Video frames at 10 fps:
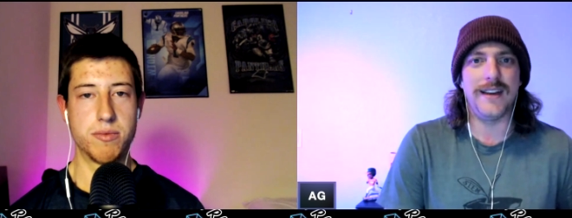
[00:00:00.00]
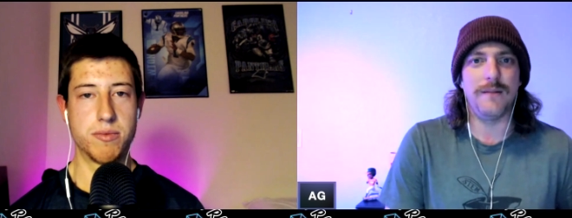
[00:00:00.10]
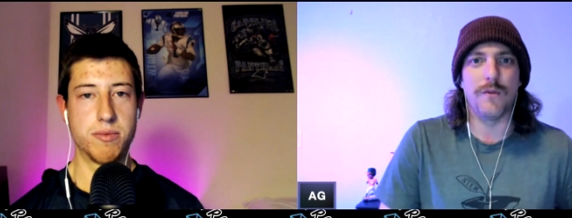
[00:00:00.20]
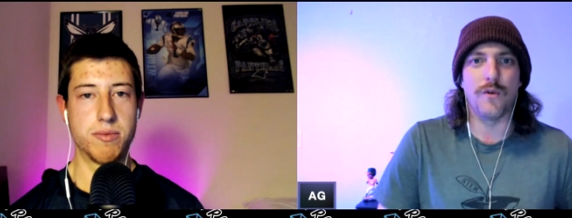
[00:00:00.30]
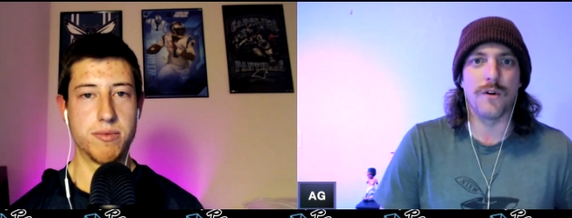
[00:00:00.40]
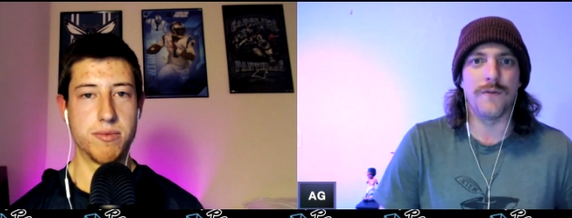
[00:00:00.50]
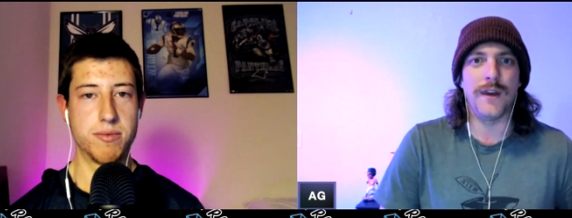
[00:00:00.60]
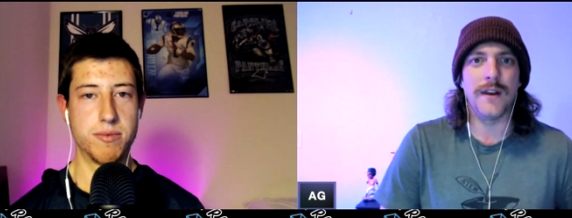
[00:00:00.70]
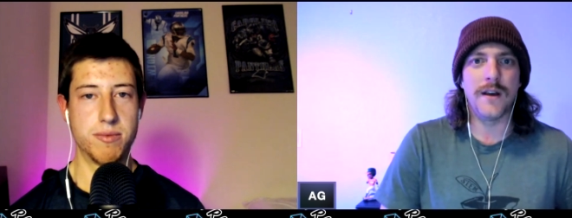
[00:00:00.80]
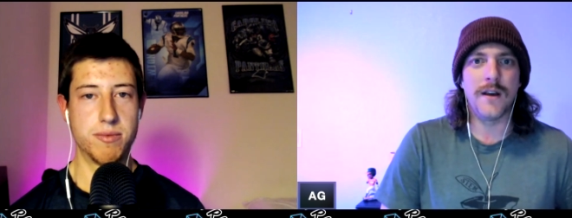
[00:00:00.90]
Speaker 1: more of it.
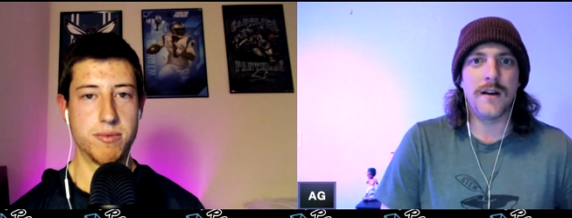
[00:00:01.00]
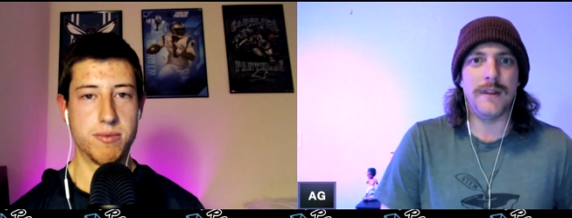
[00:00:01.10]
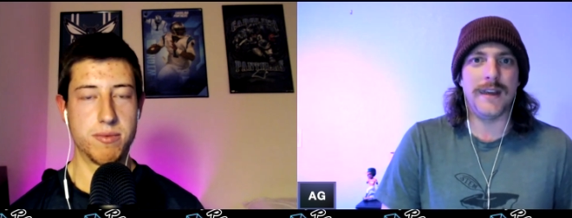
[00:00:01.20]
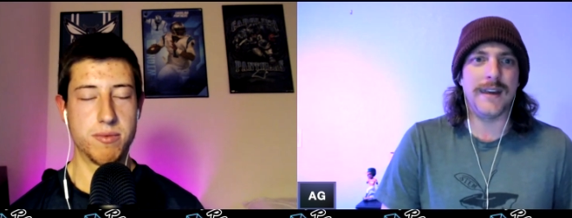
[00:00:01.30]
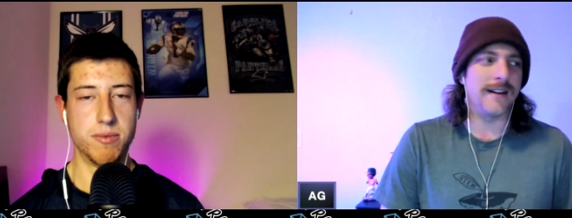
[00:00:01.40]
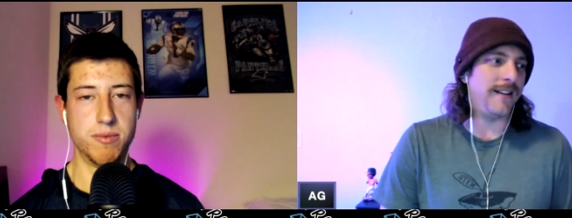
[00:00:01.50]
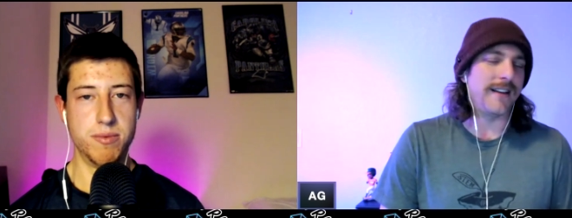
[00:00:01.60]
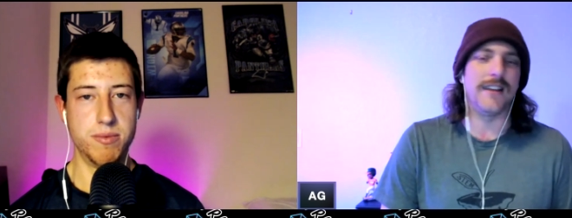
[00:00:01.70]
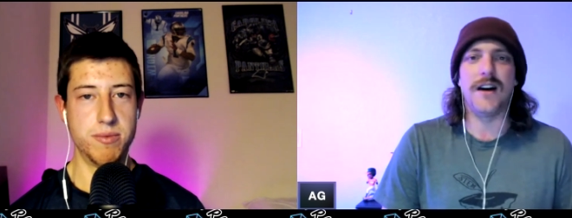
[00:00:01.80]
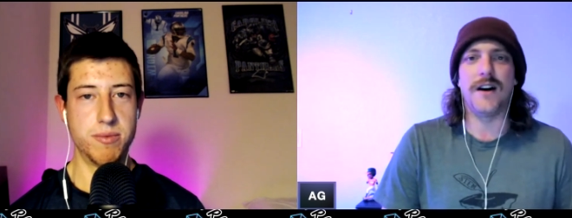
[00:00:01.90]
And they collect
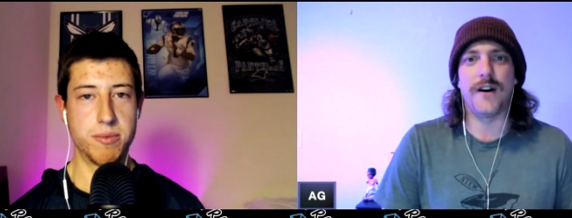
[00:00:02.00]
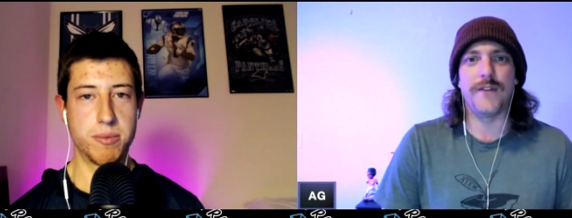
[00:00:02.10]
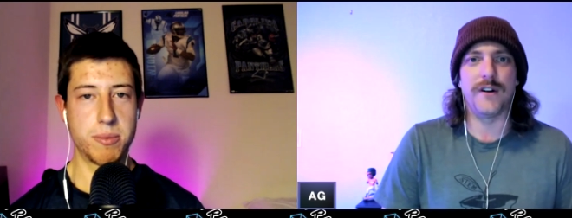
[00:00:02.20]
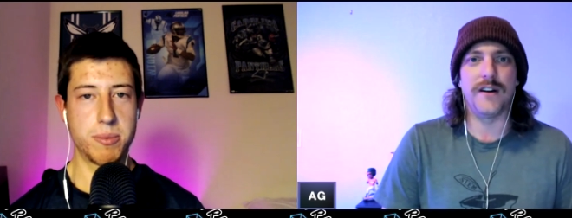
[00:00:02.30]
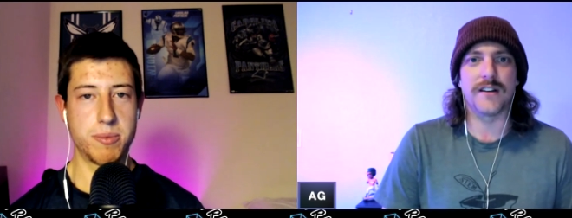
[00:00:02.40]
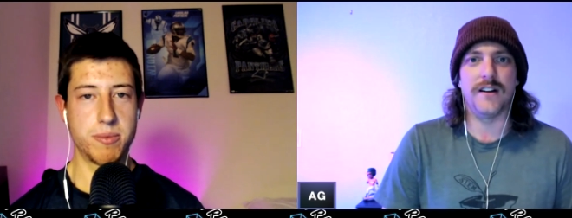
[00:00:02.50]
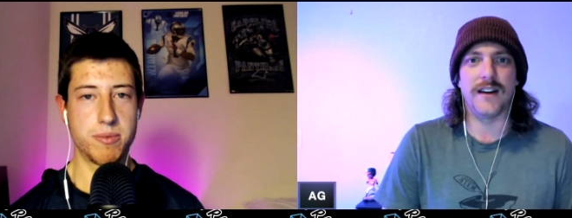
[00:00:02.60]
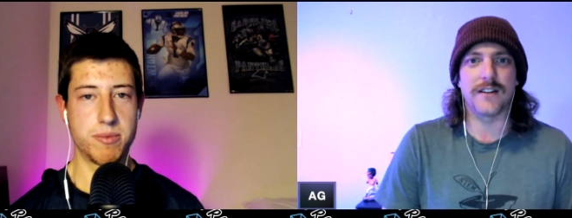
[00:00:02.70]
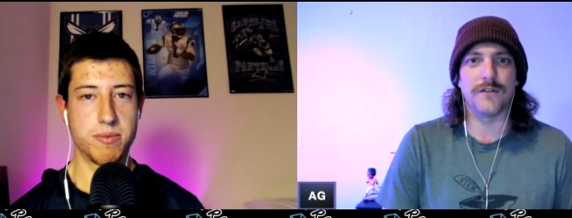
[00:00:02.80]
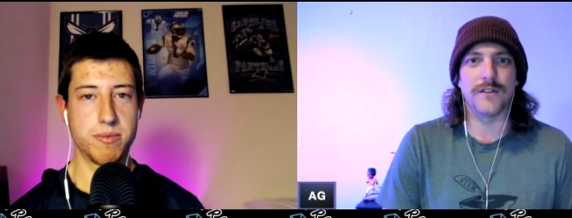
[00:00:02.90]
enough off of us
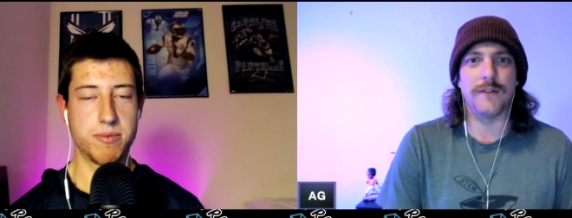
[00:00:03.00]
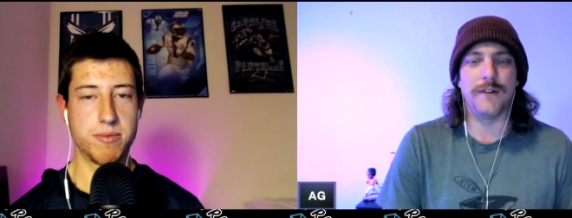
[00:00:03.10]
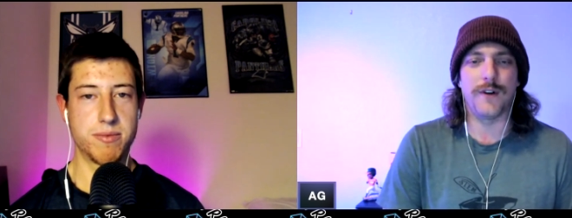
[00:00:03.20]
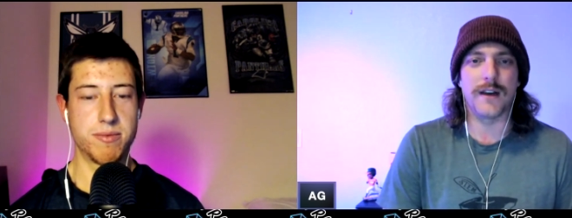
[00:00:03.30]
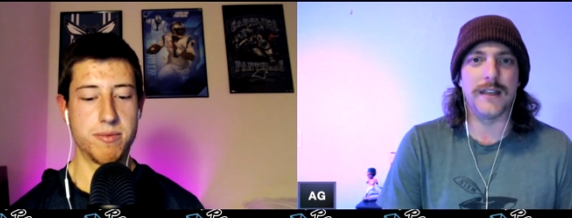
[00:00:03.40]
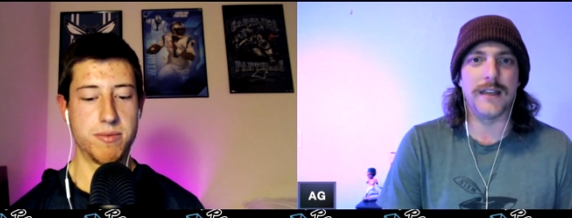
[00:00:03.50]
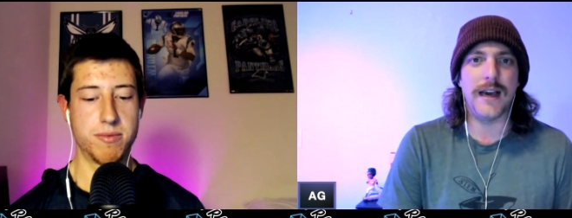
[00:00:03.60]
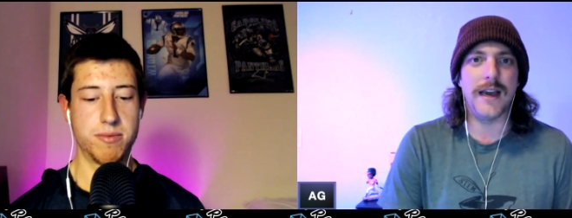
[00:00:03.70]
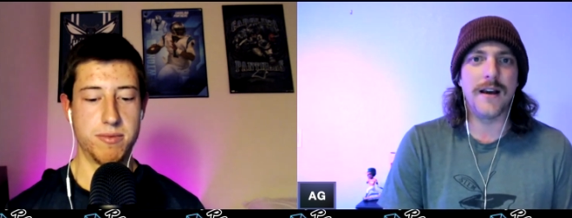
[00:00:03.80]
collectors every freaking day.